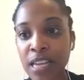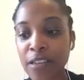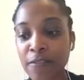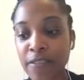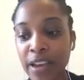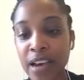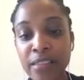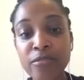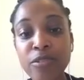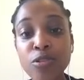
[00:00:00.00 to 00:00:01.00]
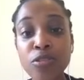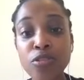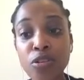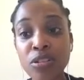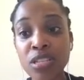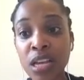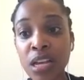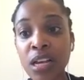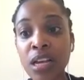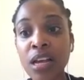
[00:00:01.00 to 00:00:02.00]
if there are other reasons causing
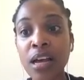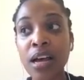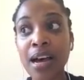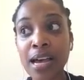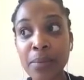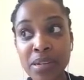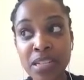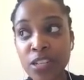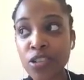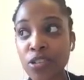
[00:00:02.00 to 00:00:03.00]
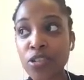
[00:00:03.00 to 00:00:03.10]
hypertension.